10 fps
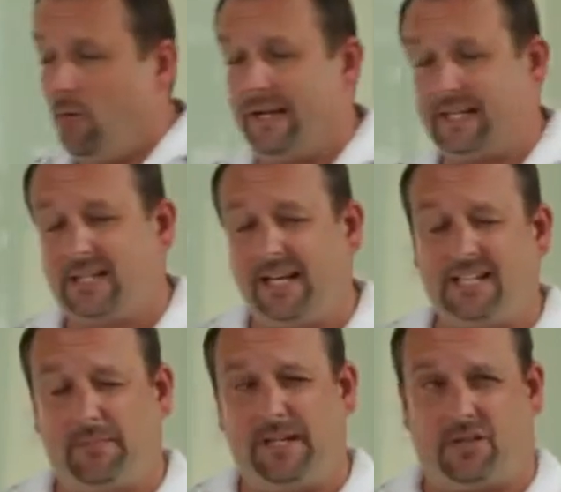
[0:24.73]
What
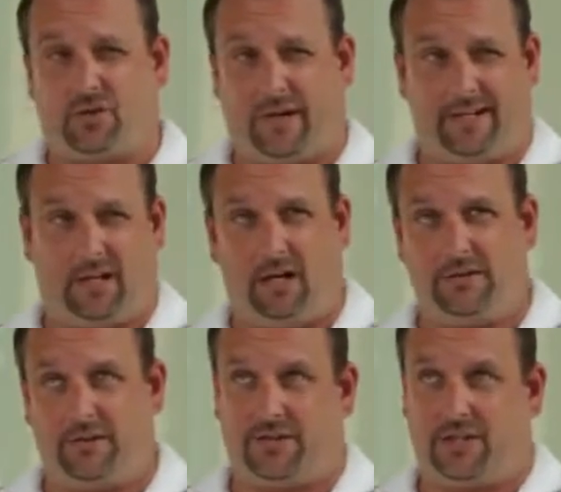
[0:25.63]
excites me is trying to
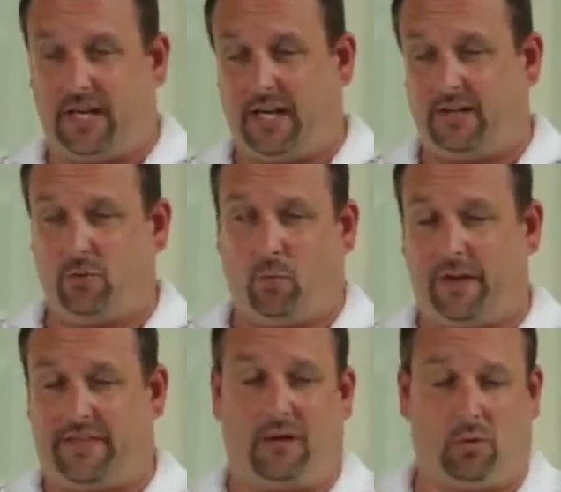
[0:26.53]
understand
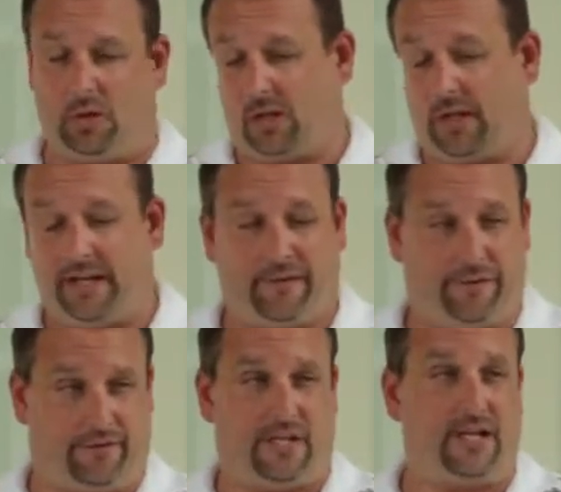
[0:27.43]
what that will look like
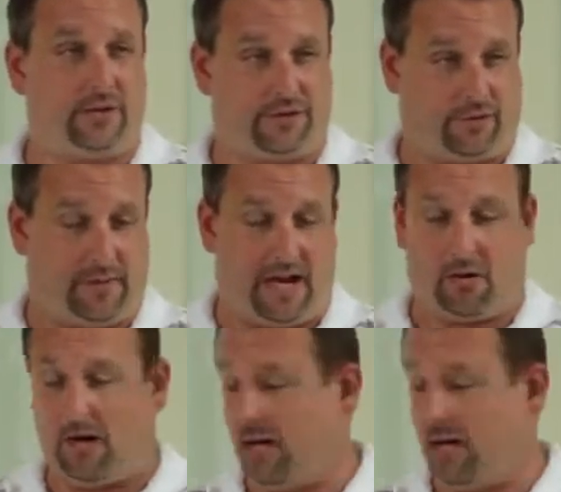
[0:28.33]
50 years from now,